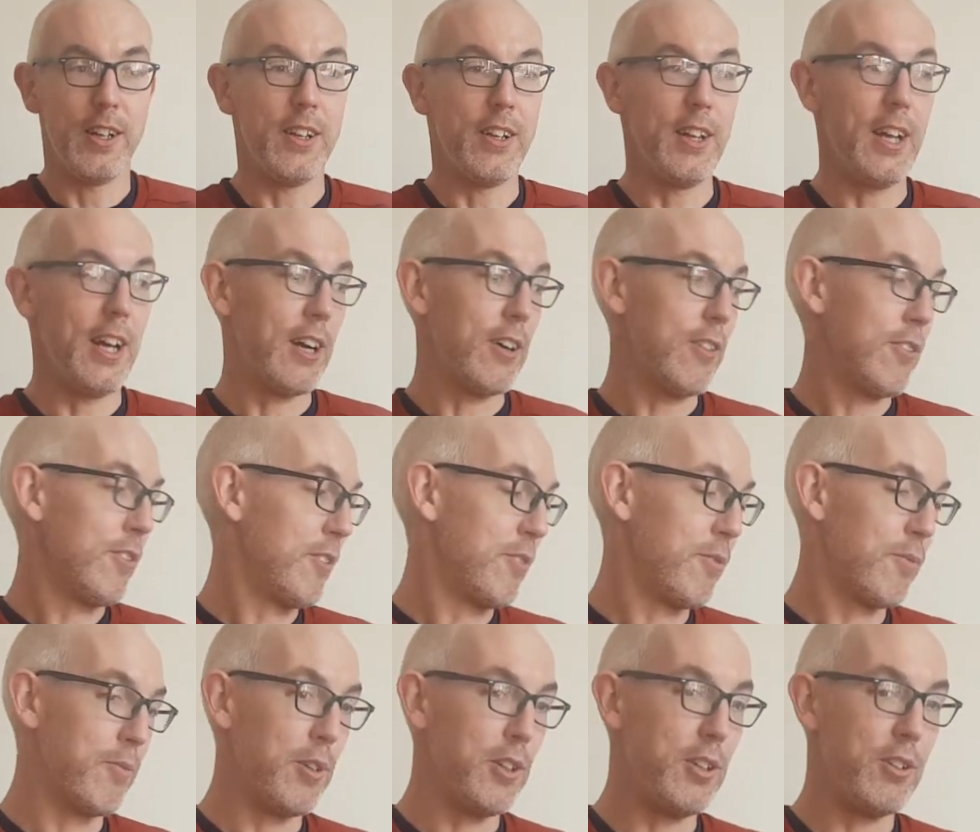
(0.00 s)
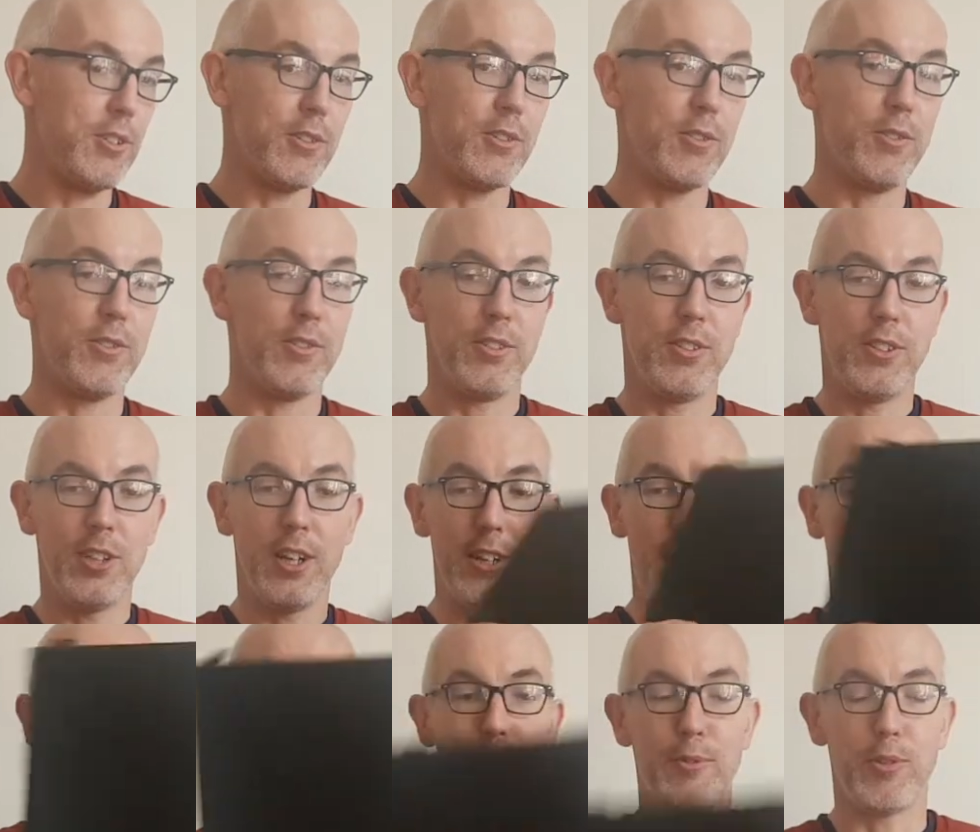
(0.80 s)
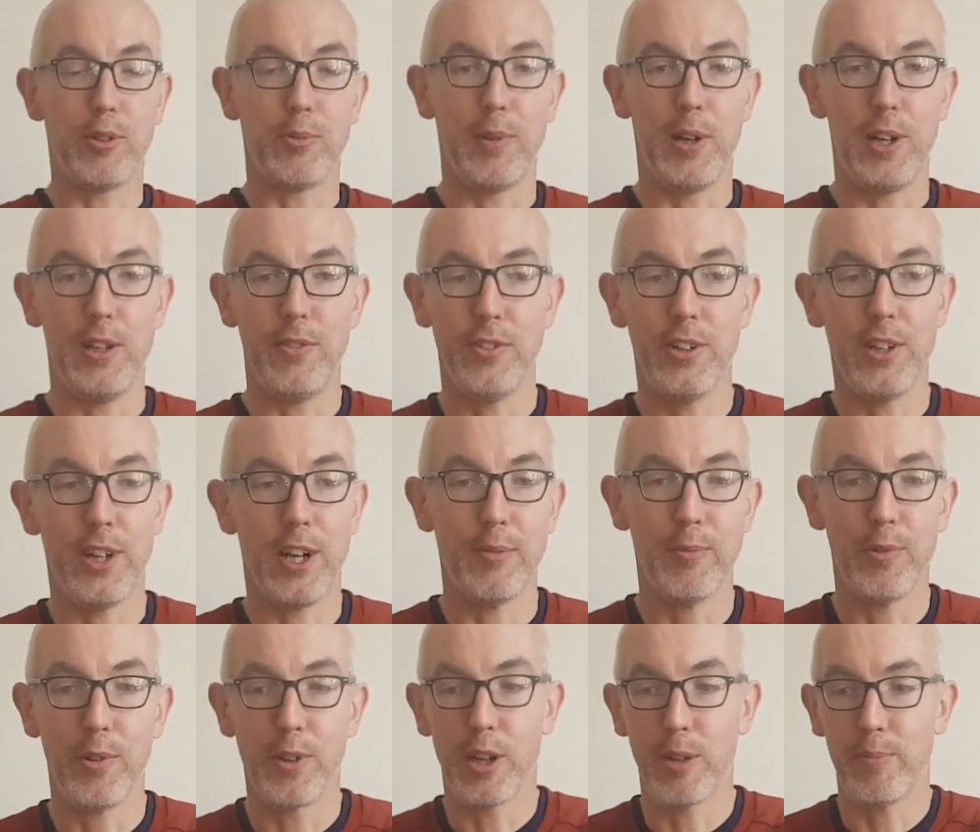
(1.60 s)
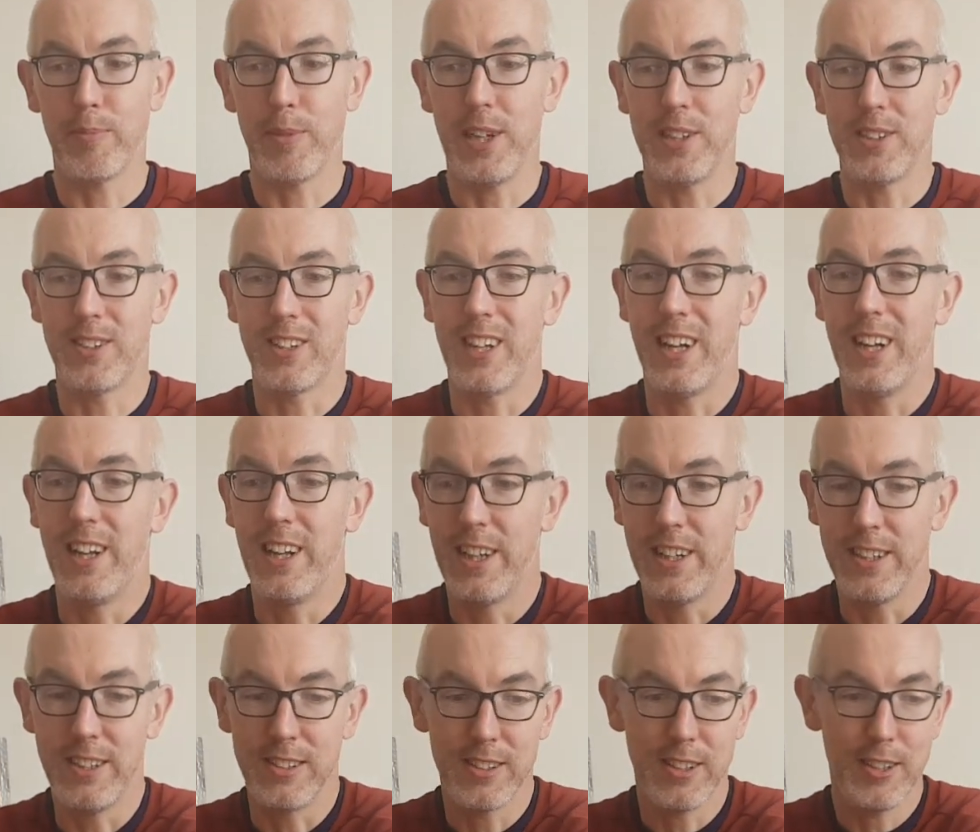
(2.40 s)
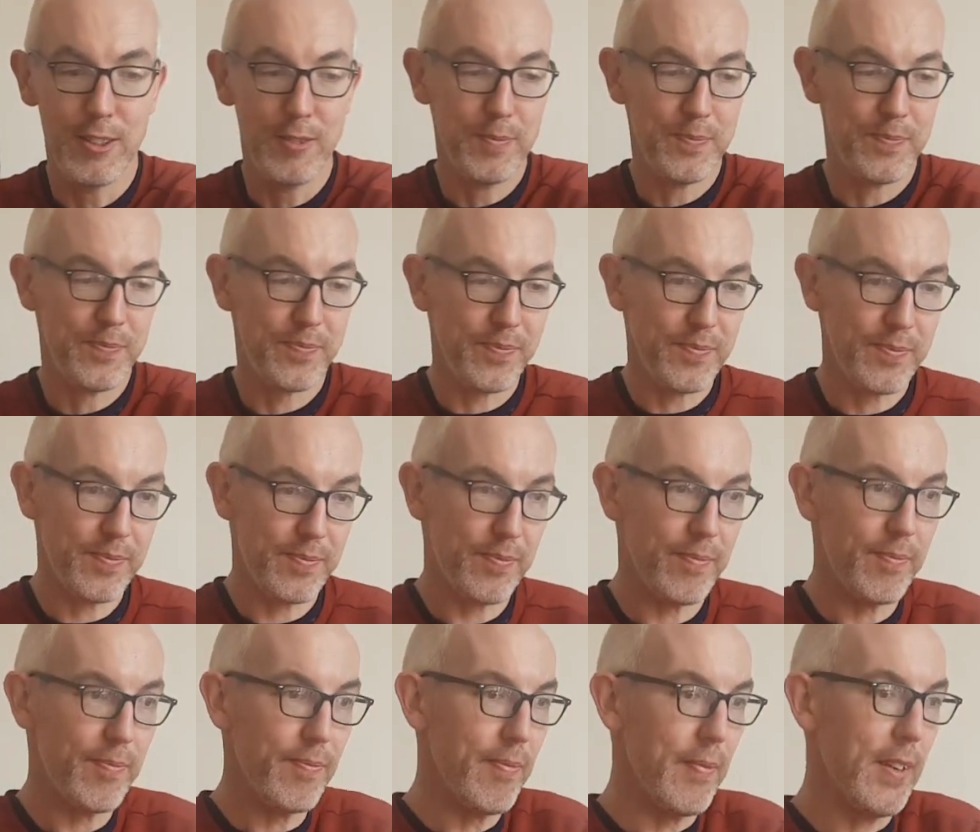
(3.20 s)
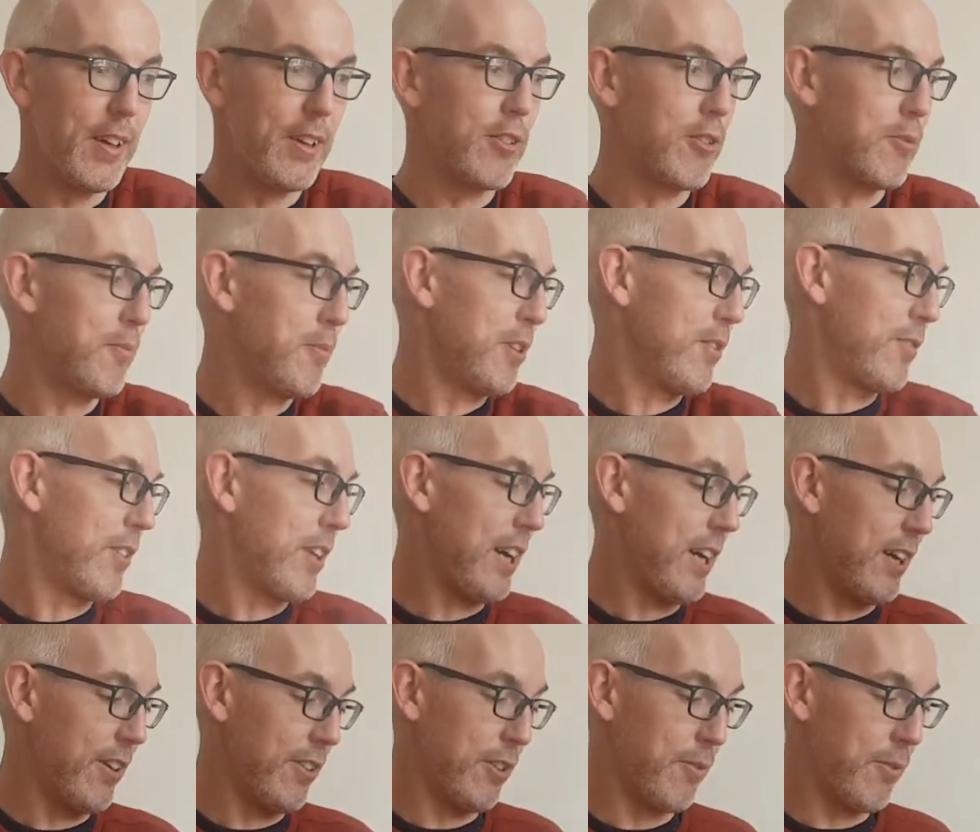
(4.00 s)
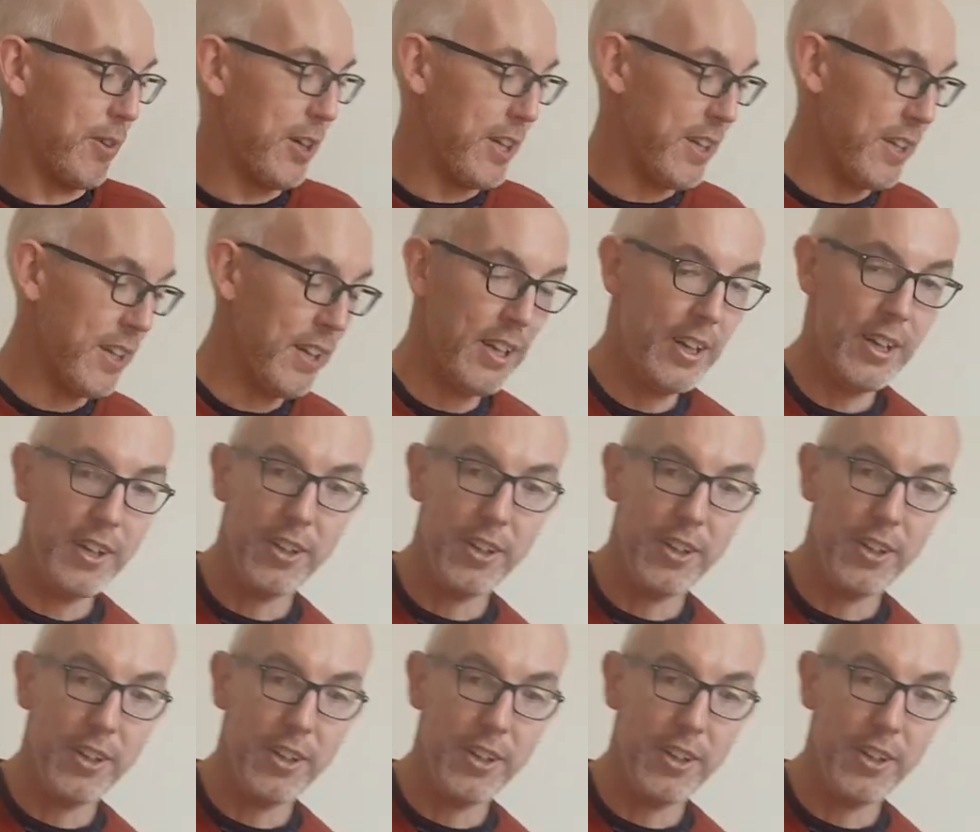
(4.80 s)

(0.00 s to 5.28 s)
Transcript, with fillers: Now we shall turn the laptop over and we'll come back to that later. Just move that out of the way